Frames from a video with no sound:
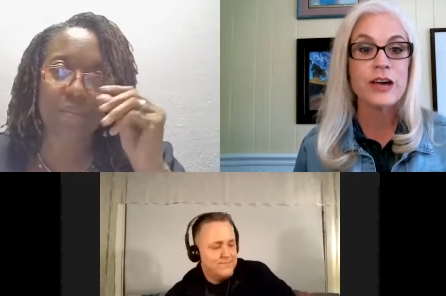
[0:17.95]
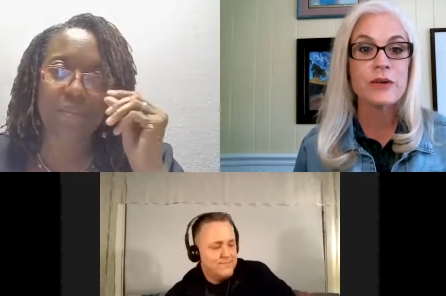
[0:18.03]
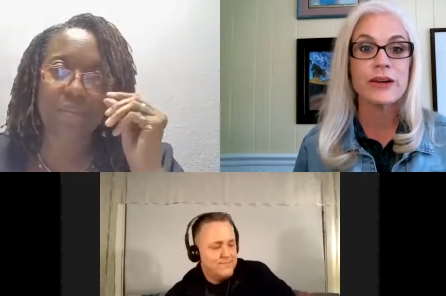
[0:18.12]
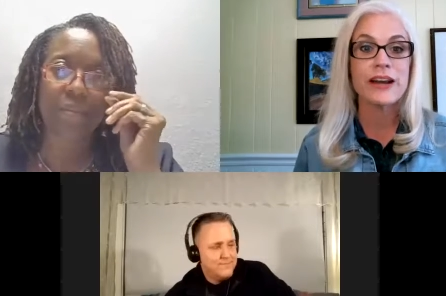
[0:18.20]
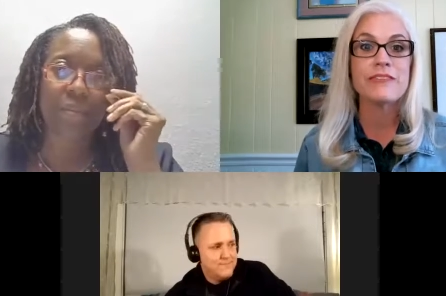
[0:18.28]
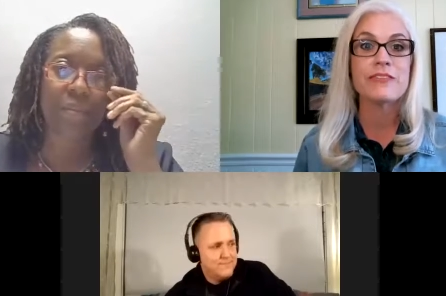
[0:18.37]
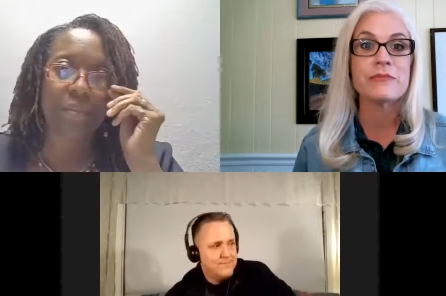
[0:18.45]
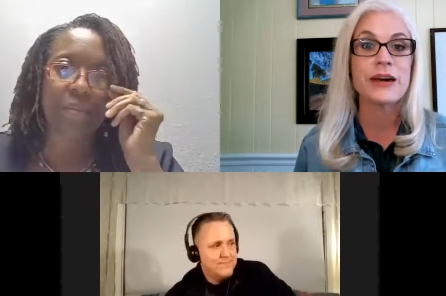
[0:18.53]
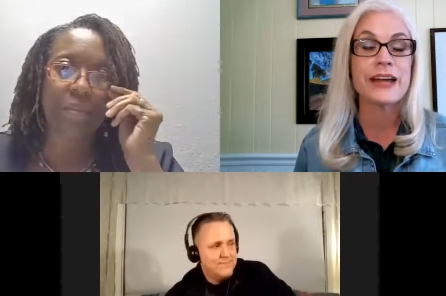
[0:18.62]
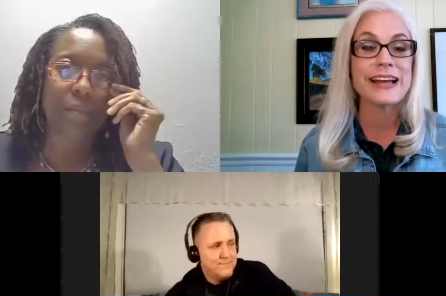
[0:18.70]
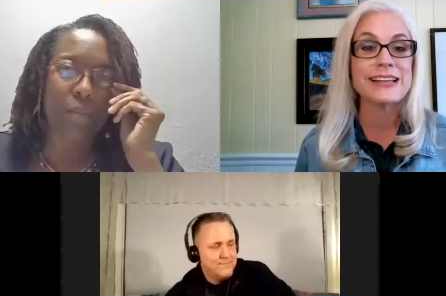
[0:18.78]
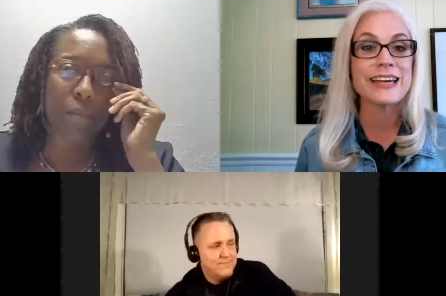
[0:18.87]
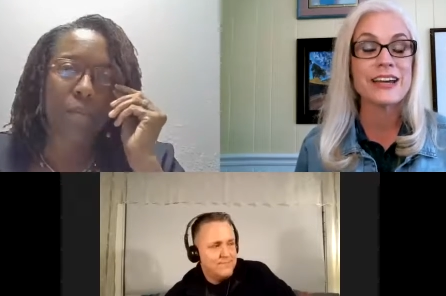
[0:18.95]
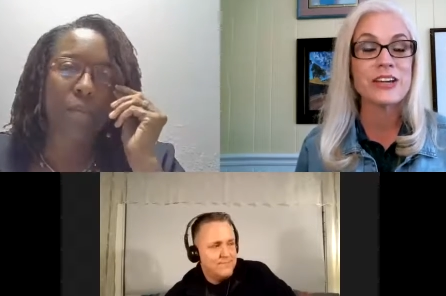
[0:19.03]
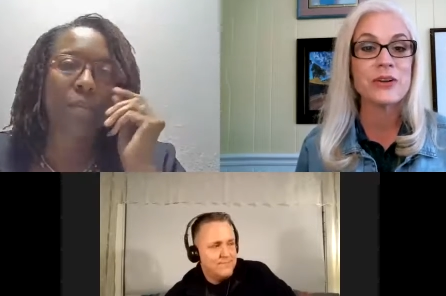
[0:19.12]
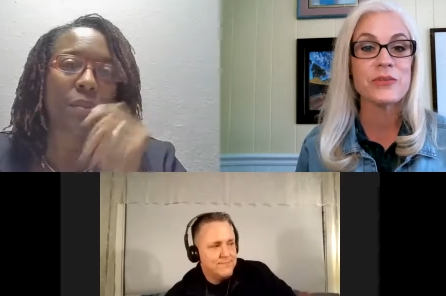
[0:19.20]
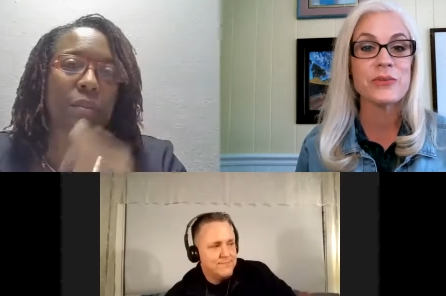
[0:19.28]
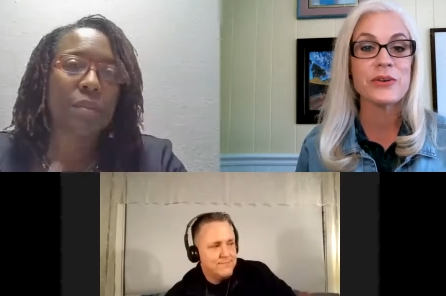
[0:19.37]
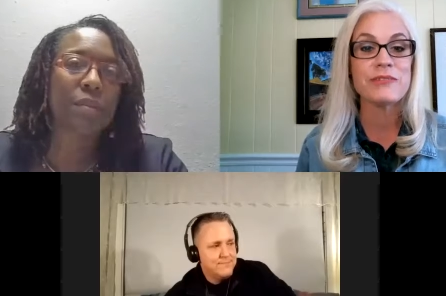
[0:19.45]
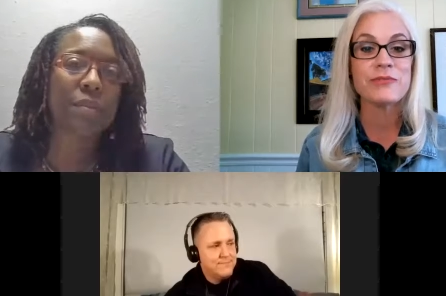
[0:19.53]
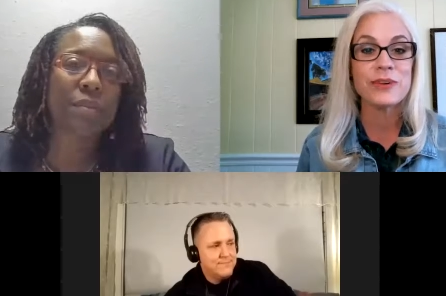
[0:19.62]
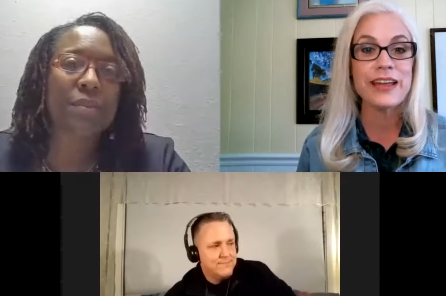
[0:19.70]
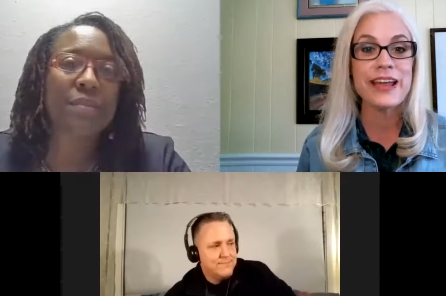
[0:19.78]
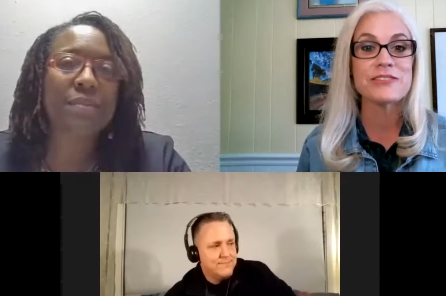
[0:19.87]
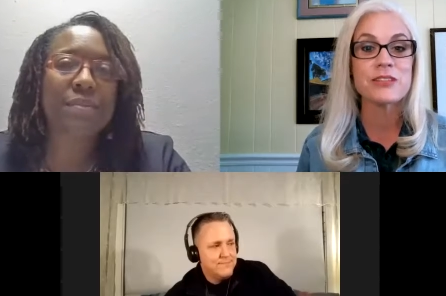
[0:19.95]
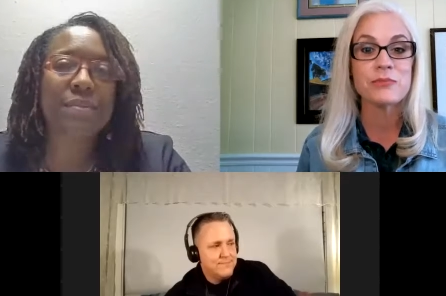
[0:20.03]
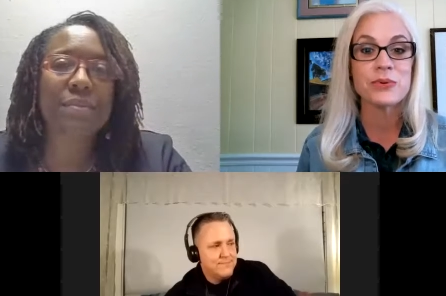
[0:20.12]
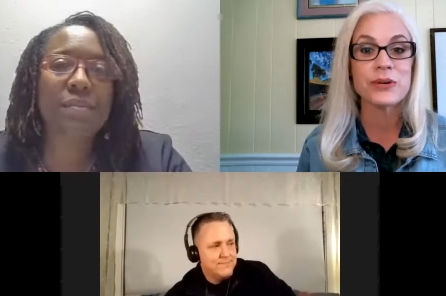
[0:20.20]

Speaker 1: But I tell you, we have some